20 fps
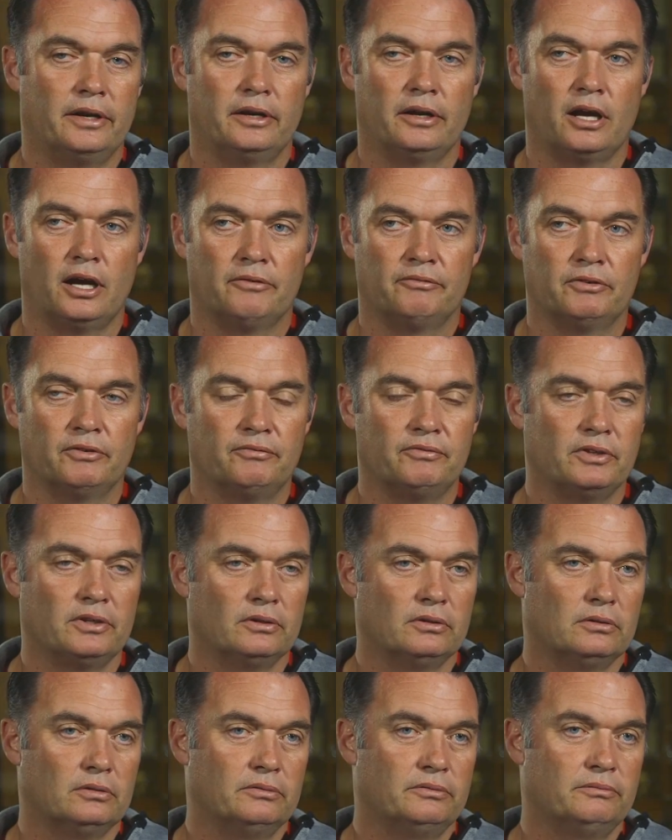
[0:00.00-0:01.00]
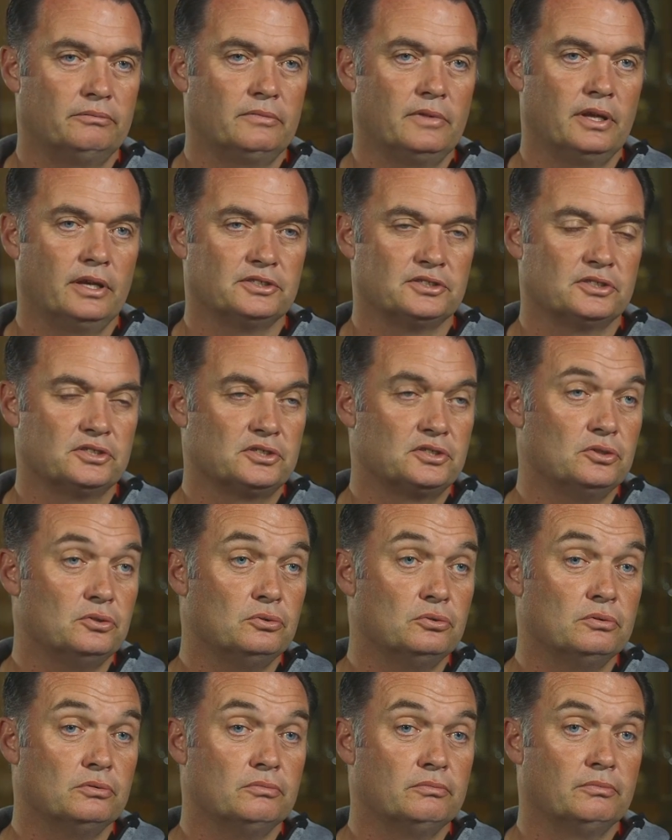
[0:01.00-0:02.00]
and off the field, as a
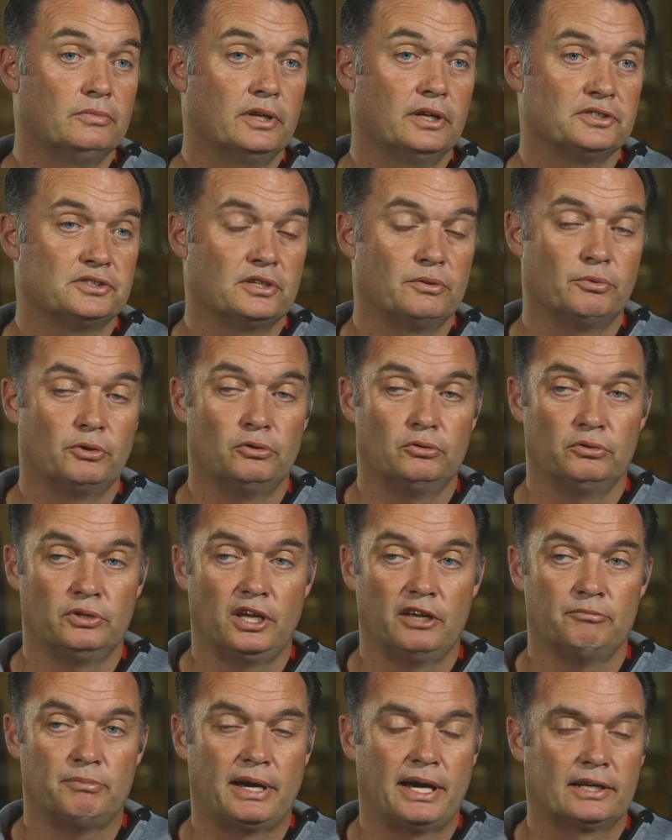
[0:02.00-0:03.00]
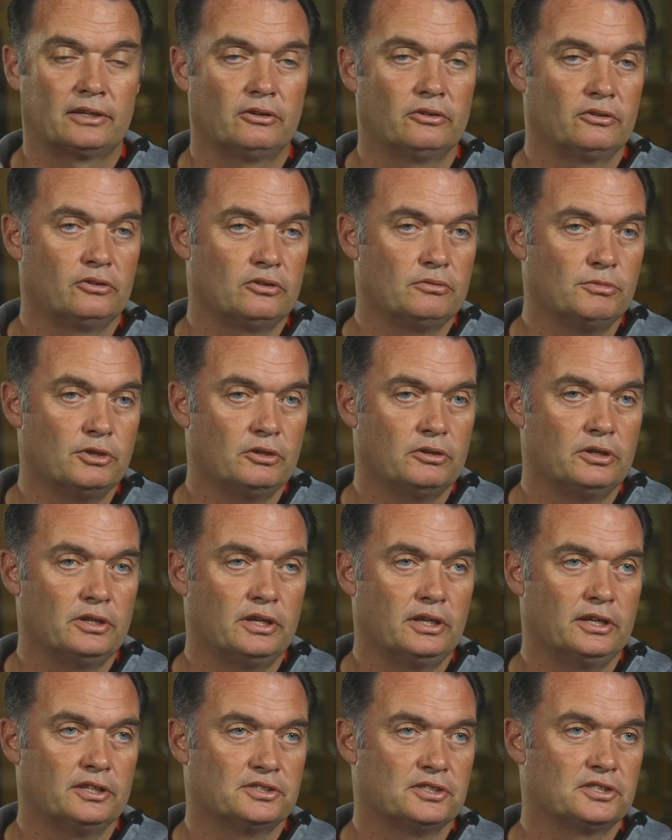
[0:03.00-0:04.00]
student, as someone who gave back to the
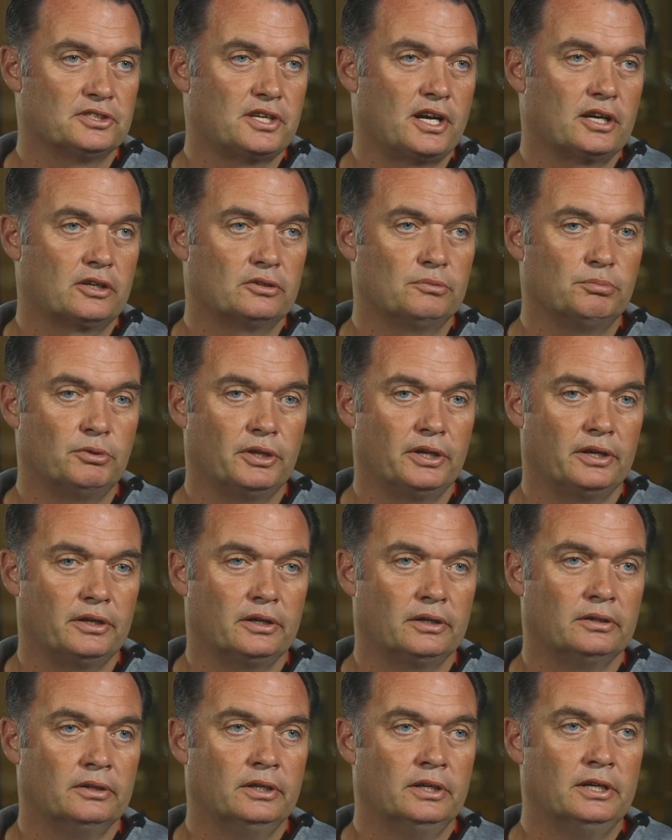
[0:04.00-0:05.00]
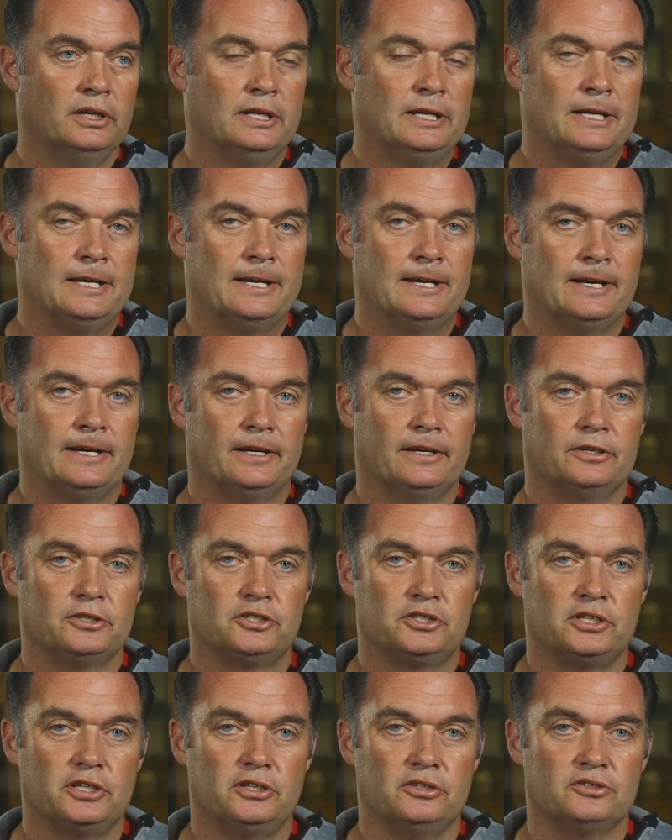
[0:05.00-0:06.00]
community, as a soccer player.
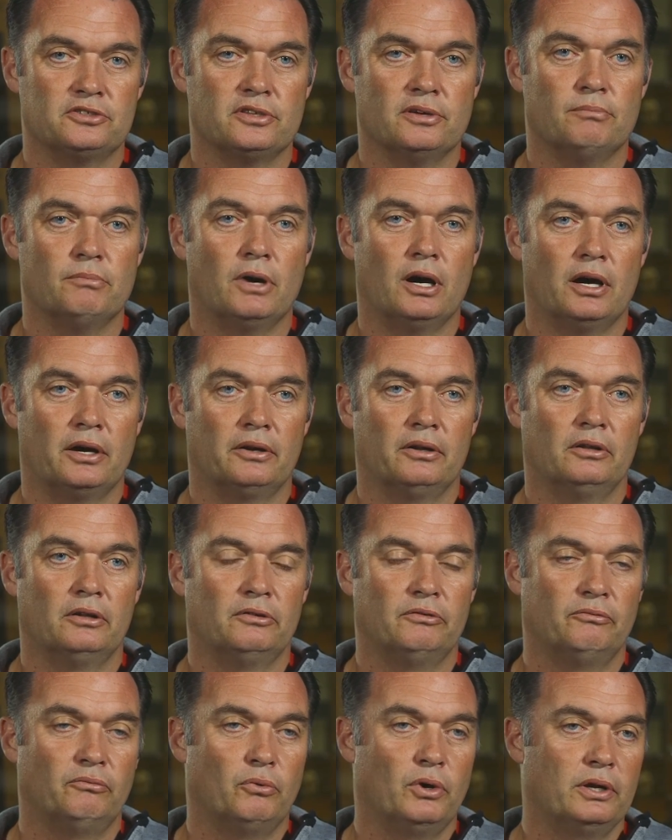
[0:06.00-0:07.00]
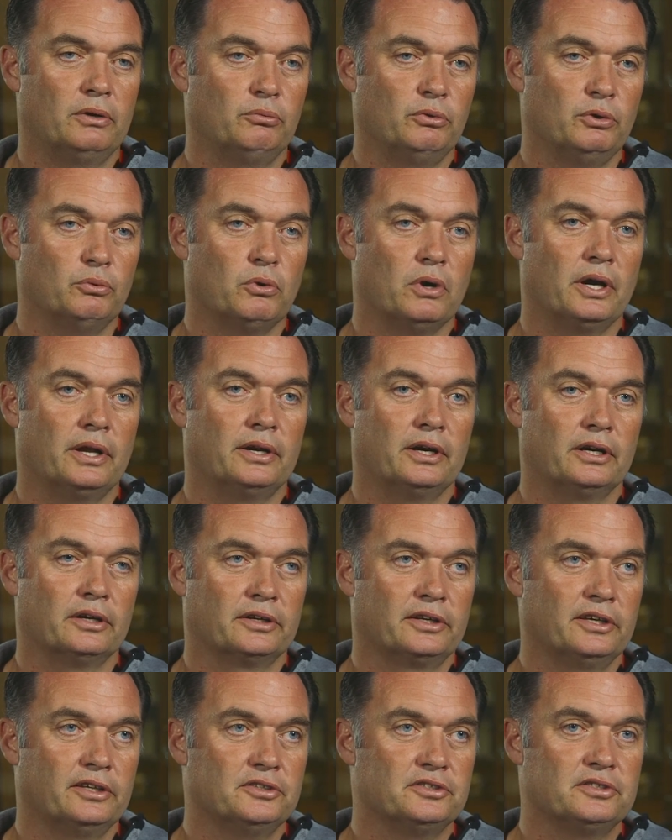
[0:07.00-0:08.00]
She's the model of what we want our
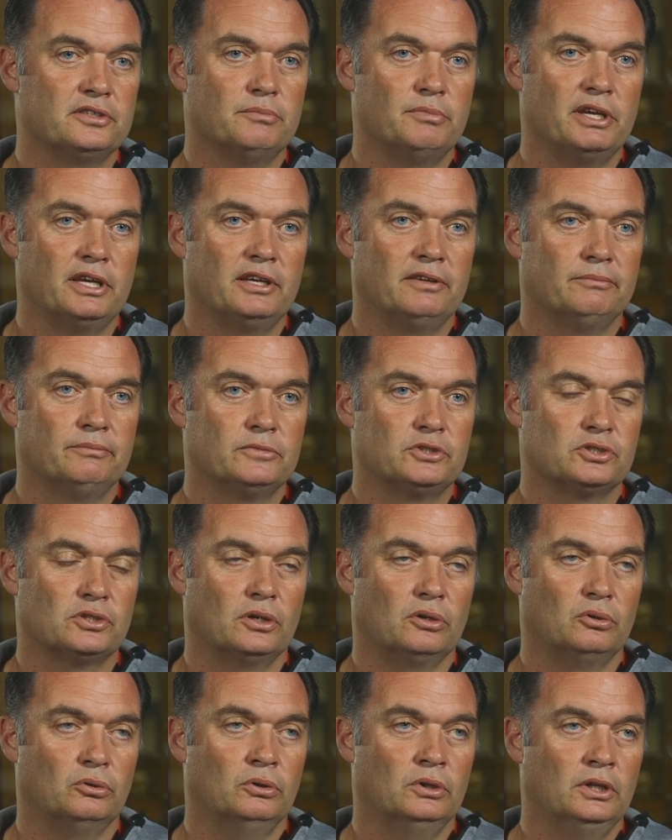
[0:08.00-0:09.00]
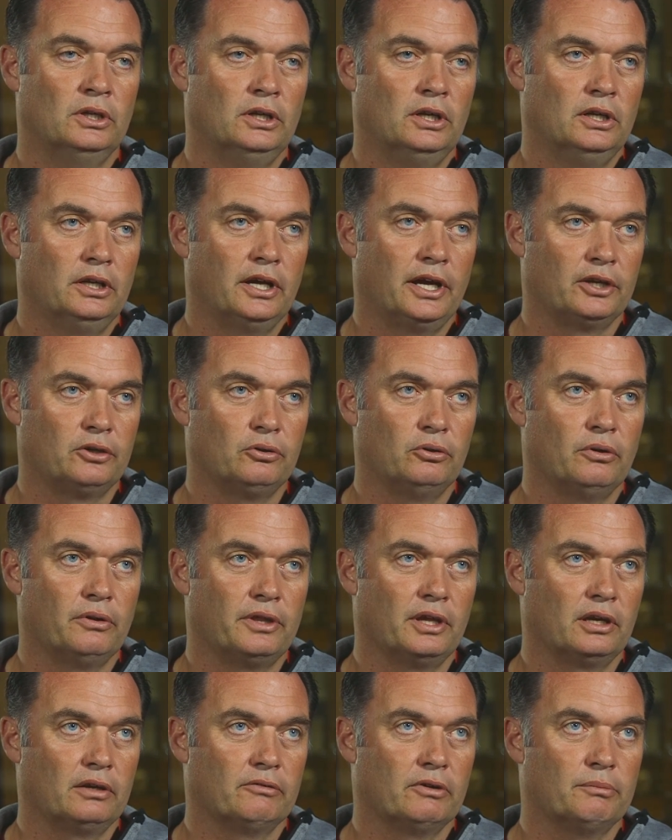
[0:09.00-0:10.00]
kids to be. So I couldn't
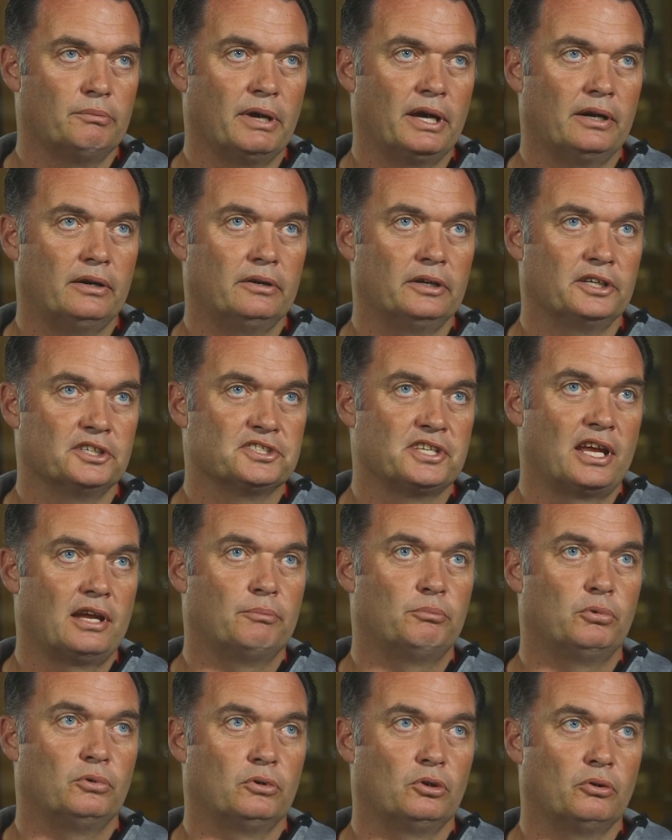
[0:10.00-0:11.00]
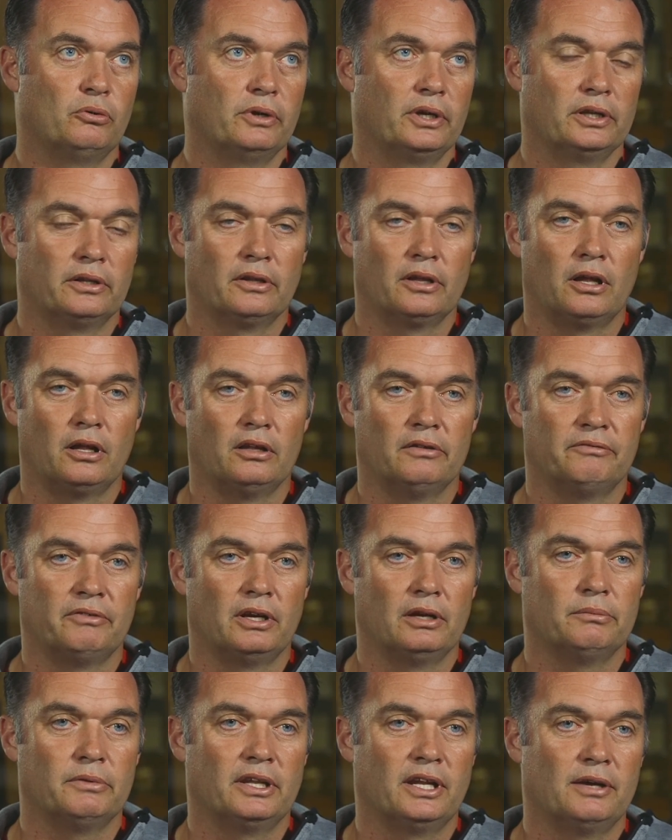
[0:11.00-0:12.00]
think of a better example going into the Hall of
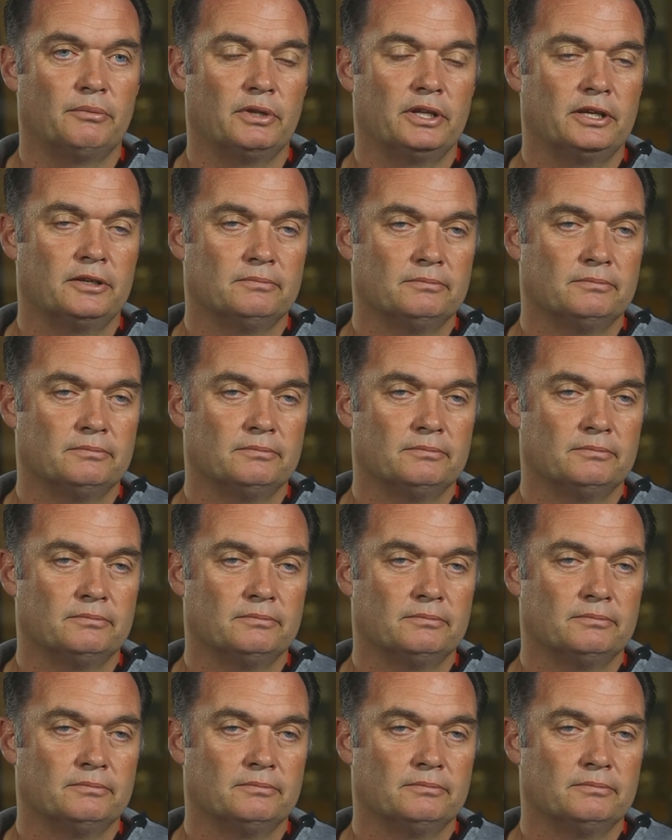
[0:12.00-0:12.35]
Fame than Emily.